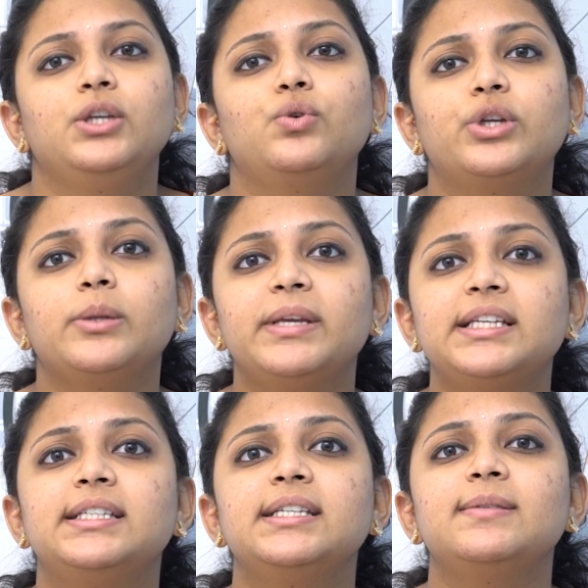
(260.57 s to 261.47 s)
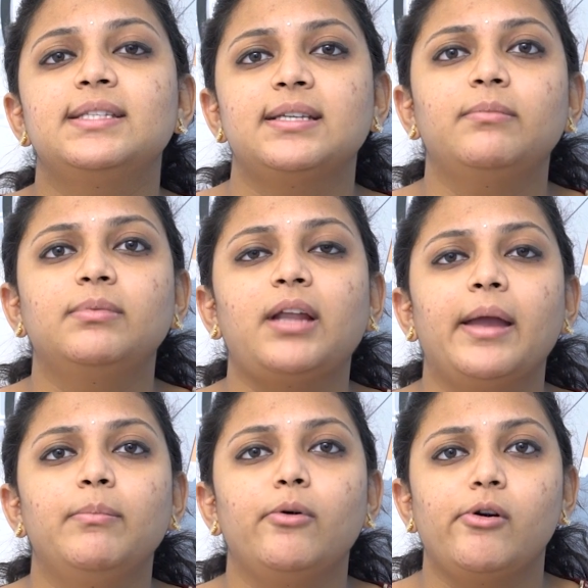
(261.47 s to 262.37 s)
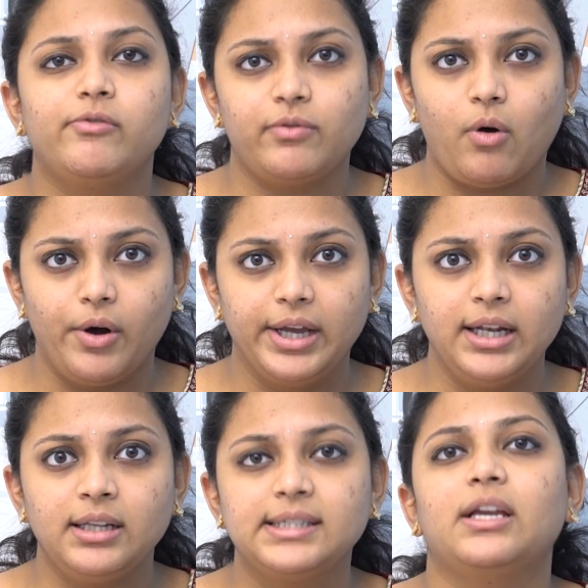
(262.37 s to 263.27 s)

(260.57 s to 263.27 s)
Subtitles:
You can mix this with some type of oil,